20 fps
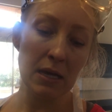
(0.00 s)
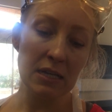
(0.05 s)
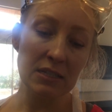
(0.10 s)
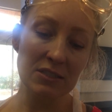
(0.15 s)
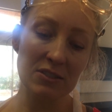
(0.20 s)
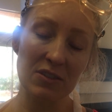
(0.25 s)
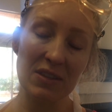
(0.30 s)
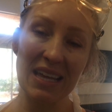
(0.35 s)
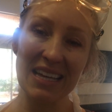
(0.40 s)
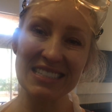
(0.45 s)

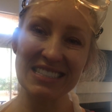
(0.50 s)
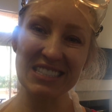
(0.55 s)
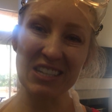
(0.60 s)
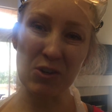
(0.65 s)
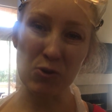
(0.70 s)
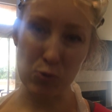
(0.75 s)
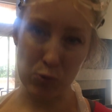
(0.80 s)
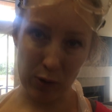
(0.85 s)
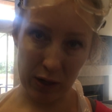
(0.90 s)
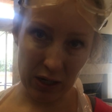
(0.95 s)
So that's a
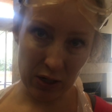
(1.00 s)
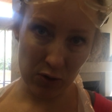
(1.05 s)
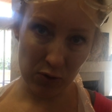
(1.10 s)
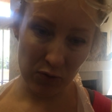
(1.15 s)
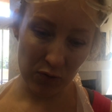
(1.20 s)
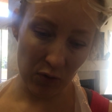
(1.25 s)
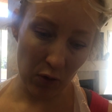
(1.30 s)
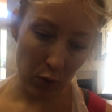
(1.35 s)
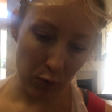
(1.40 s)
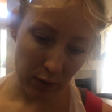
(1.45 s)
greater
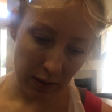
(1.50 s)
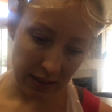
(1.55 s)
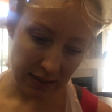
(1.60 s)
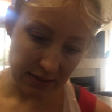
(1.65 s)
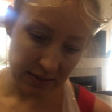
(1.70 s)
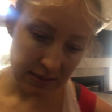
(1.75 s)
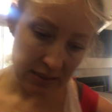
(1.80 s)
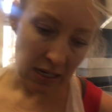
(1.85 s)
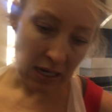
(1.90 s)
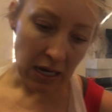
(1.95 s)

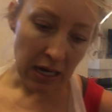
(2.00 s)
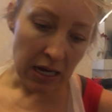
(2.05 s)
focus.